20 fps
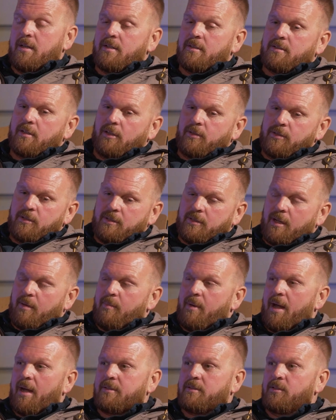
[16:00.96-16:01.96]
So you
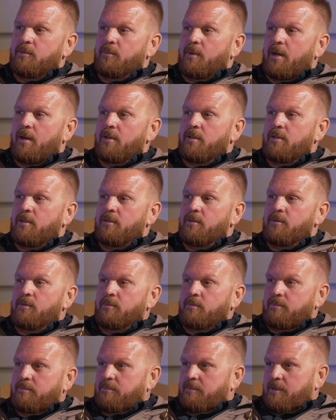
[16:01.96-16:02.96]
come back to where
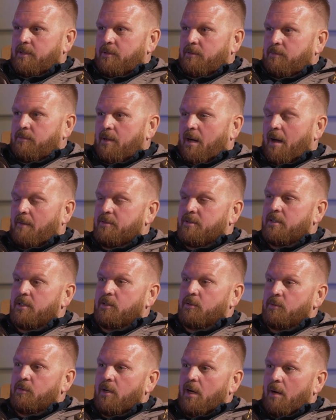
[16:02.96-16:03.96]
you obviously
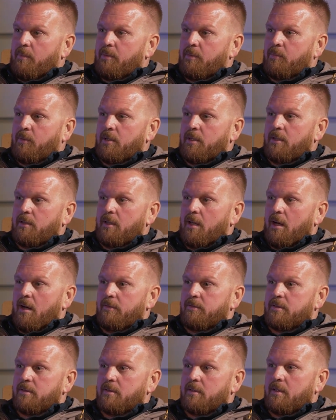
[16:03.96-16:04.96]
grew up and what you
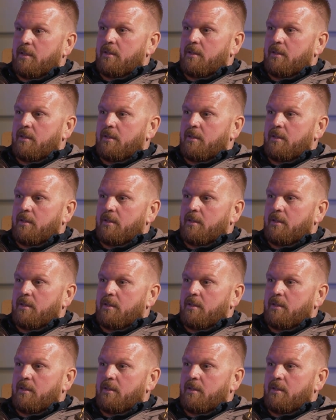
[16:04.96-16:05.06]
loved.